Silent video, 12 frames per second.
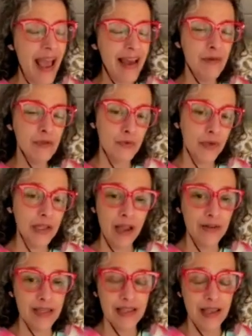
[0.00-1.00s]
And I was really
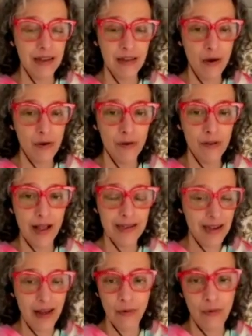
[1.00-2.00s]
only selling local. I
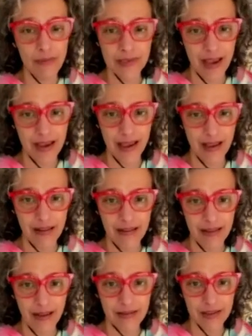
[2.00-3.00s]
didn't have a website yet
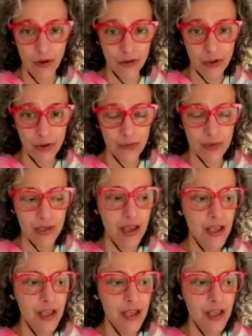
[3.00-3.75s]
that sold hoops.